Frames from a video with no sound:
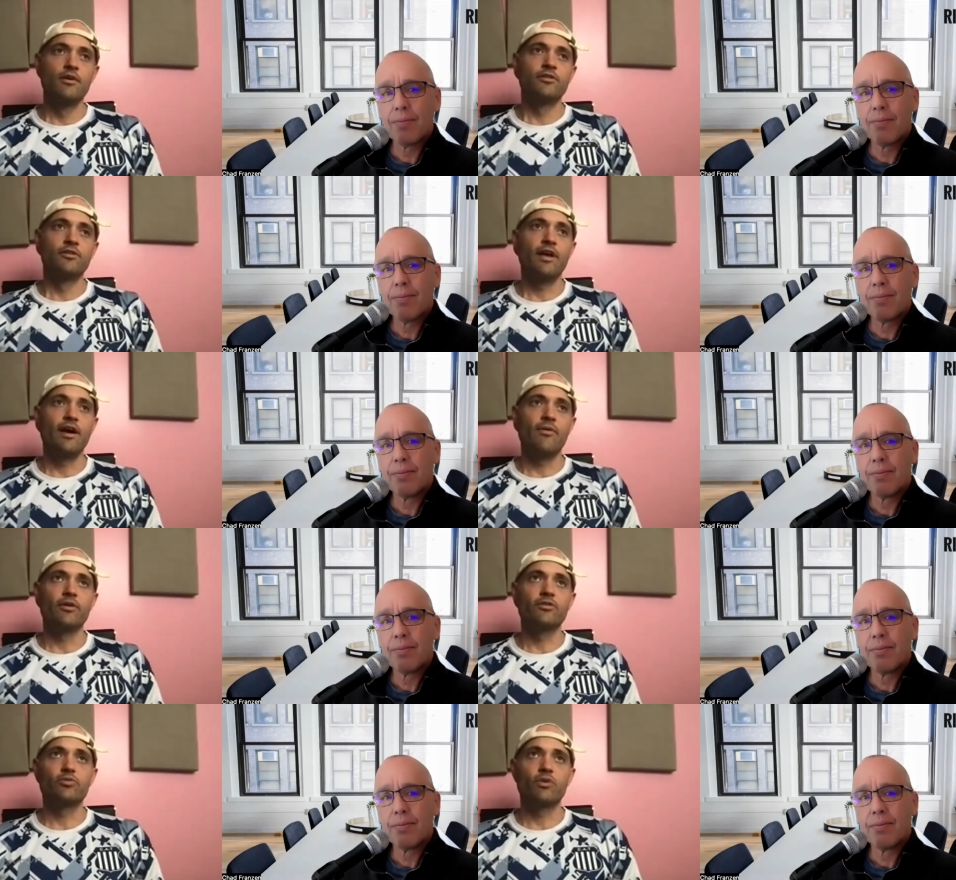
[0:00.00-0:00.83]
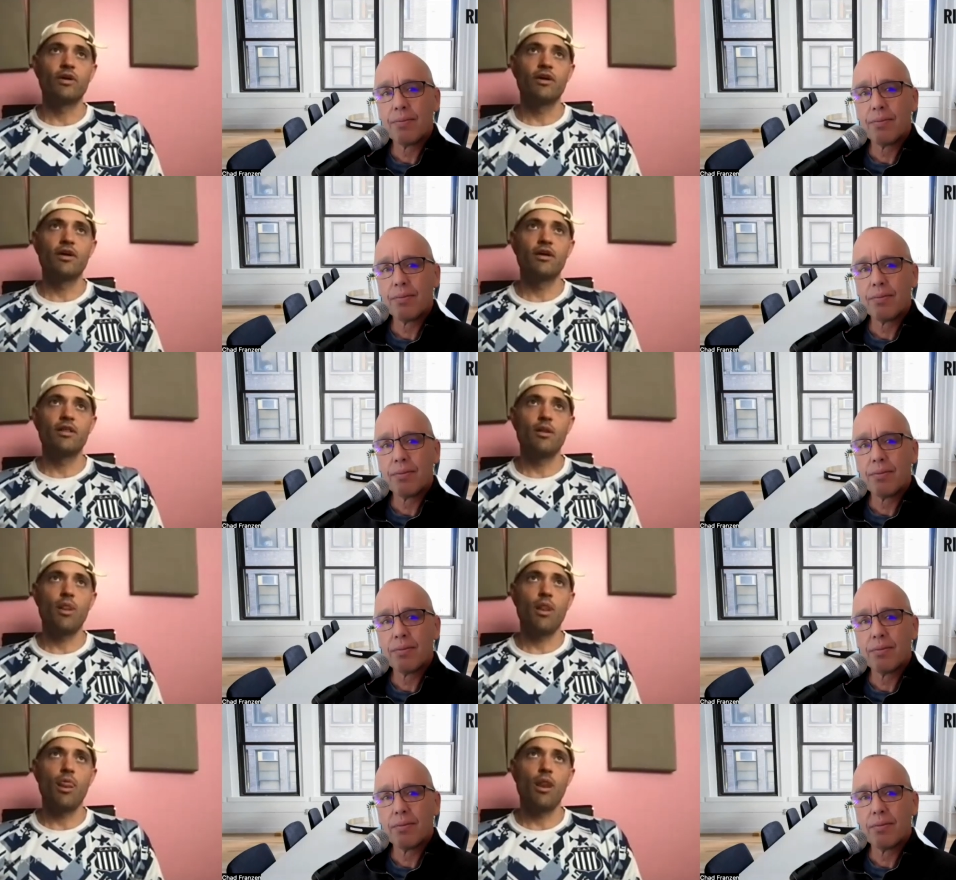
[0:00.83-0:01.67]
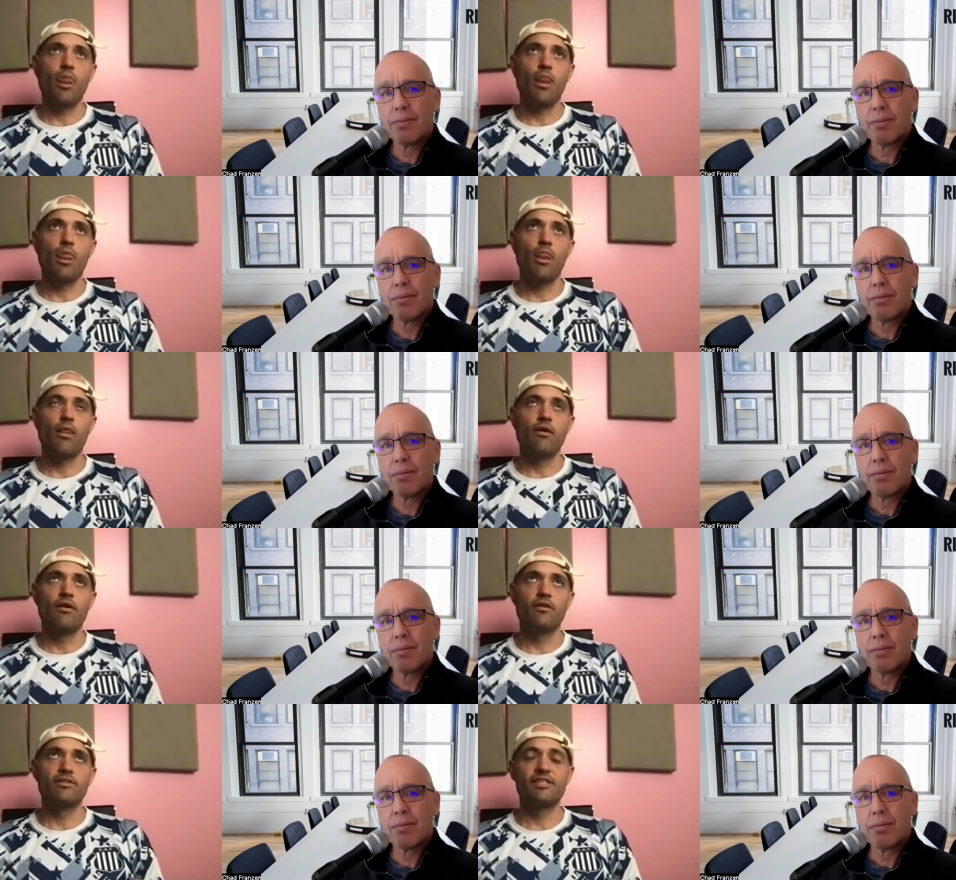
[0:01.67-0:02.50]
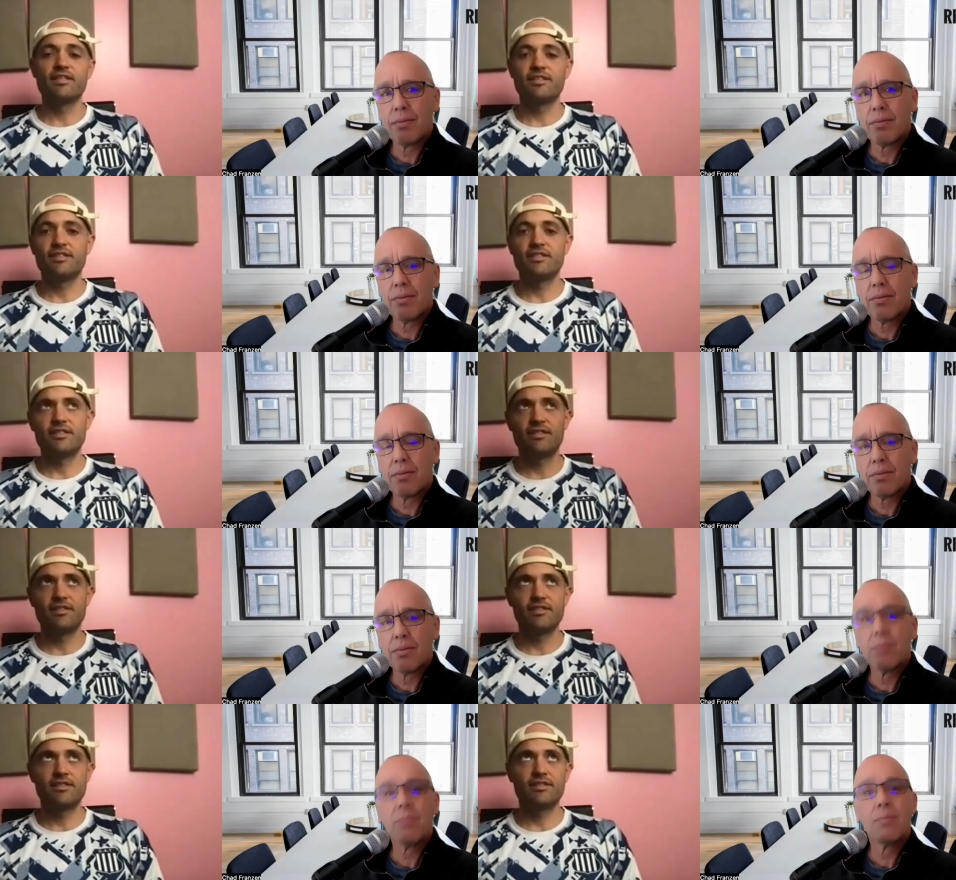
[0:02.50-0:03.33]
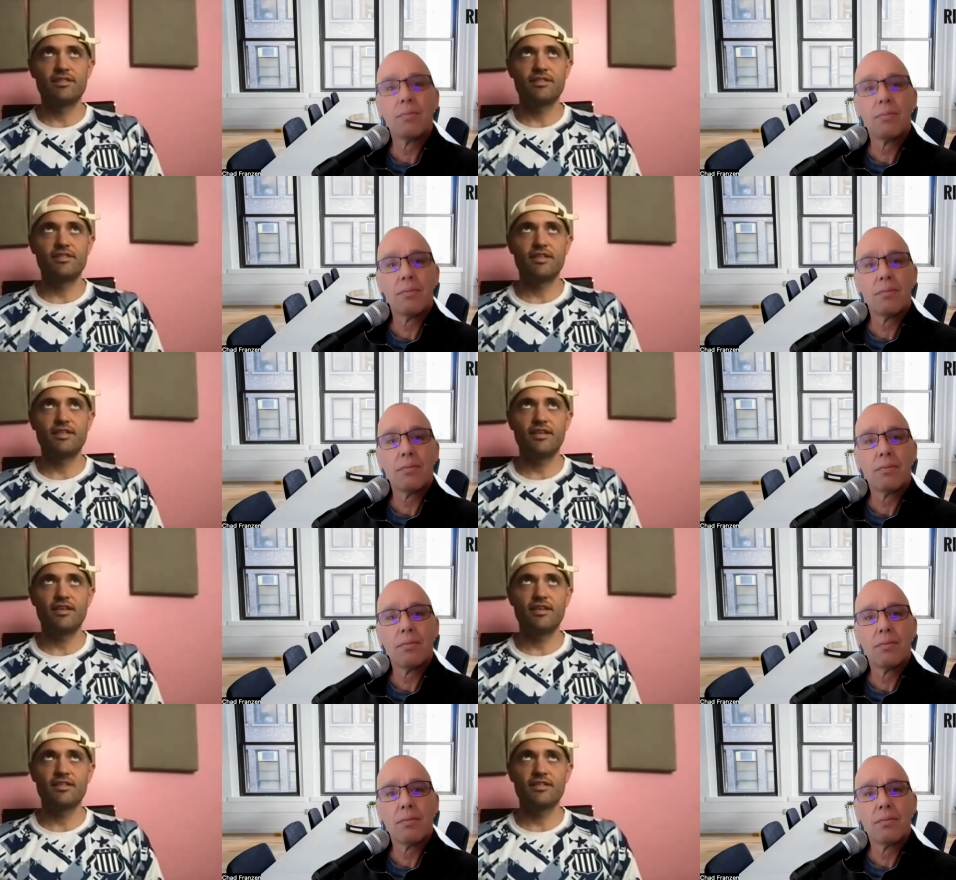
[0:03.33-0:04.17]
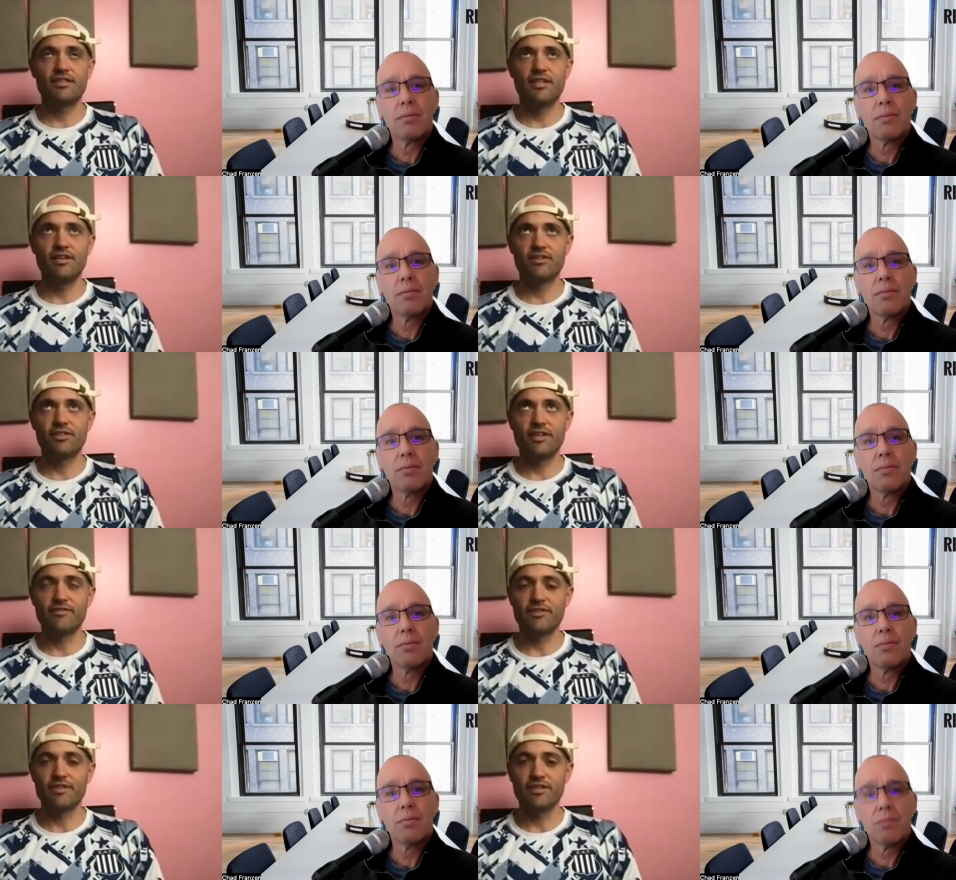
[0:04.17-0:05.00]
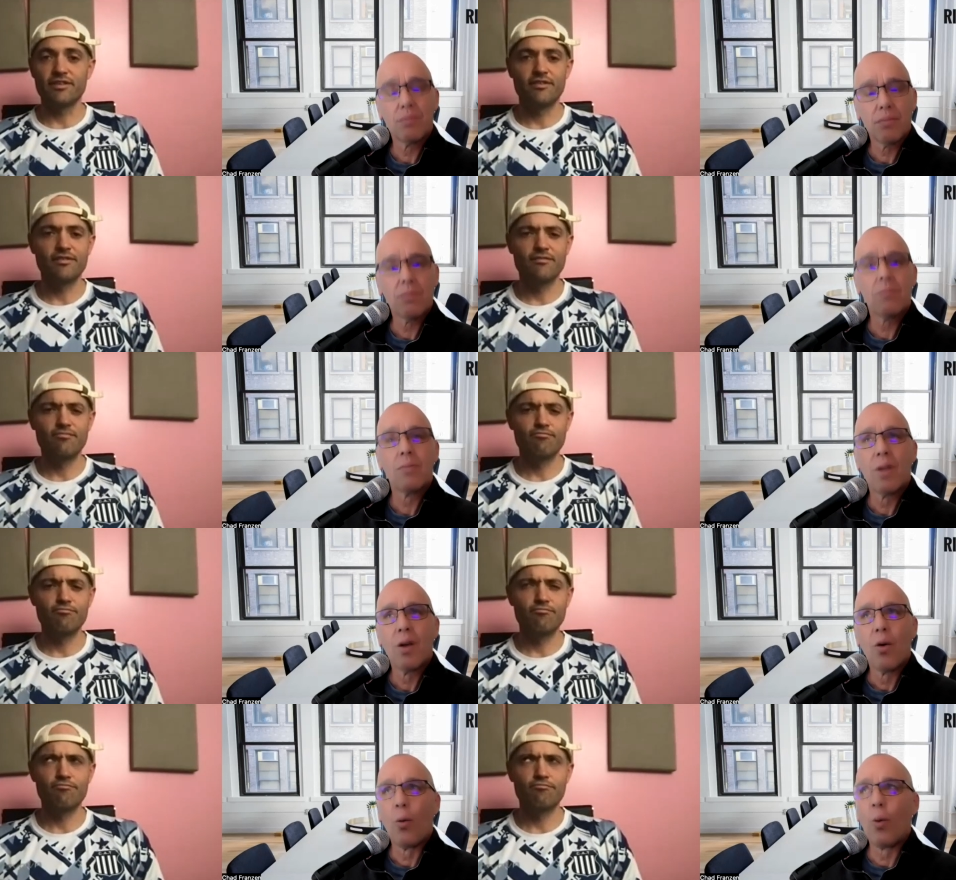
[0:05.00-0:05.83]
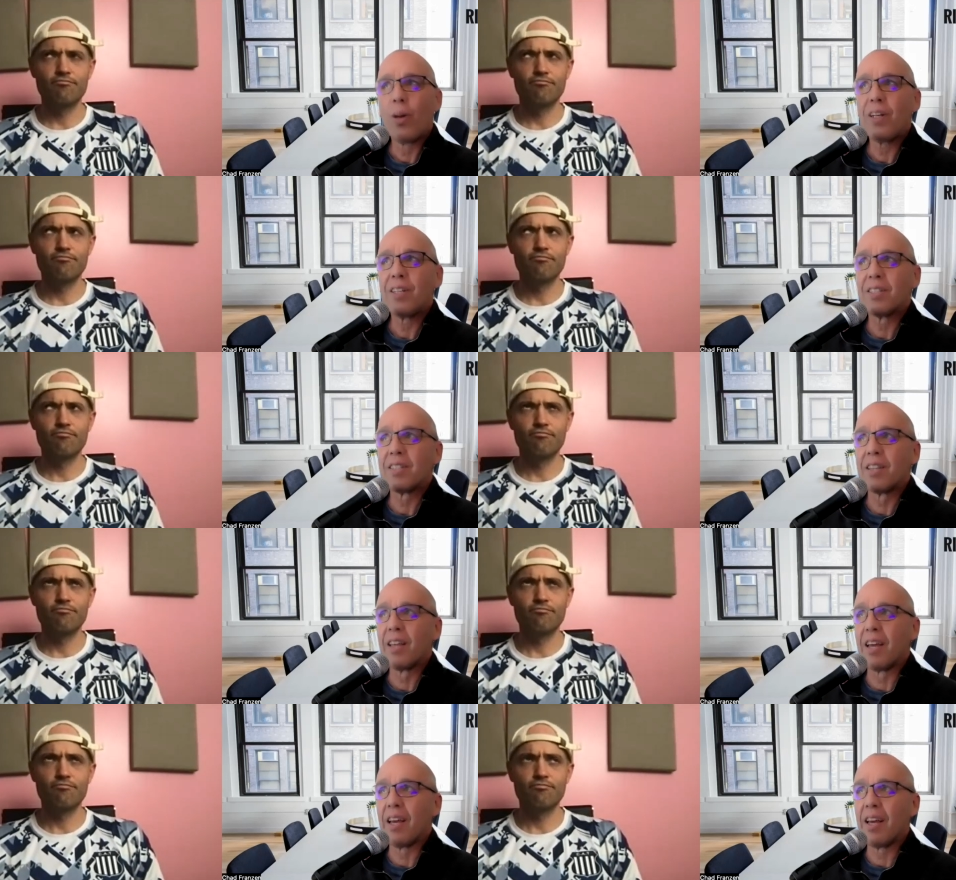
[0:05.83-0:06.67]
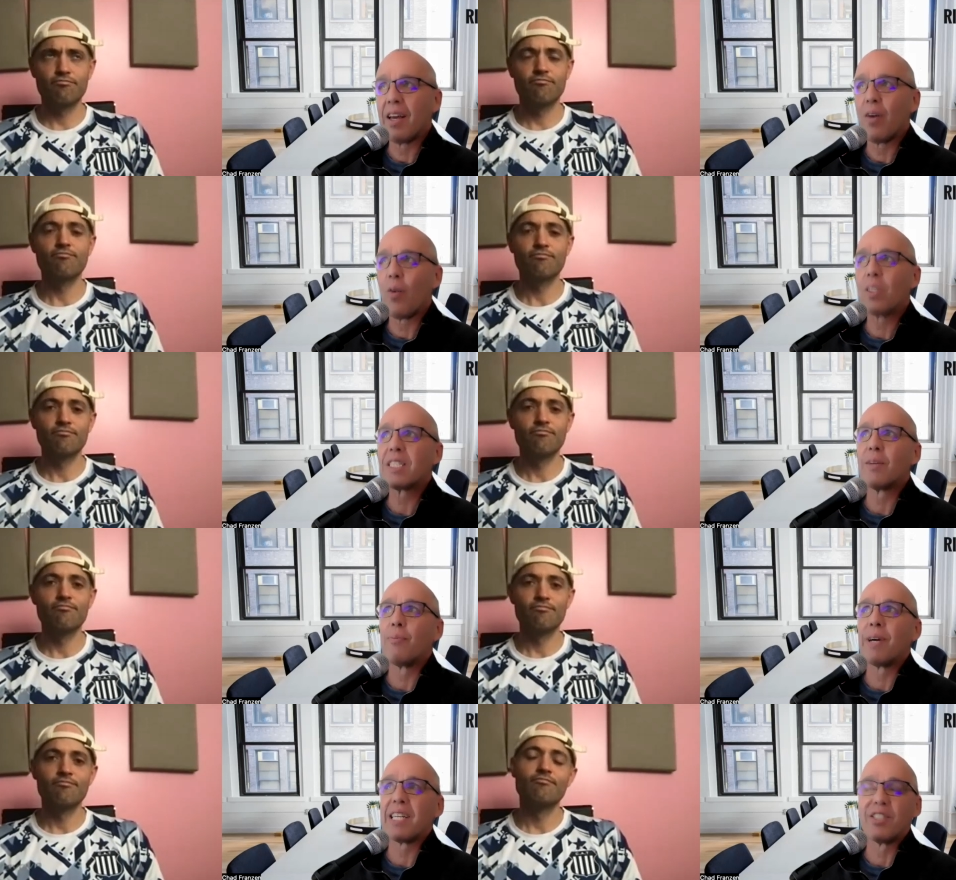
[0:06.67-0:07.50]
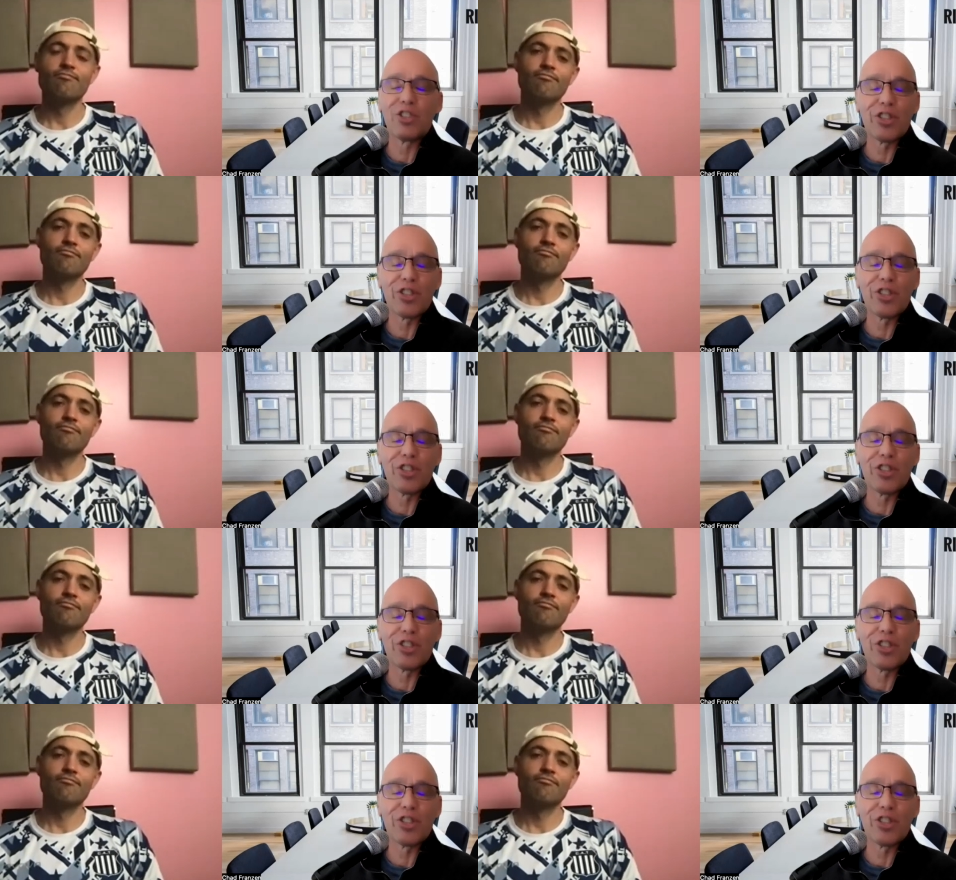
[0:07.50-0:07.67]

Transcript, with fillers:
Speaker 1: Now we're try six, 16 or 17.
Speaker 2: What is the what's the biggest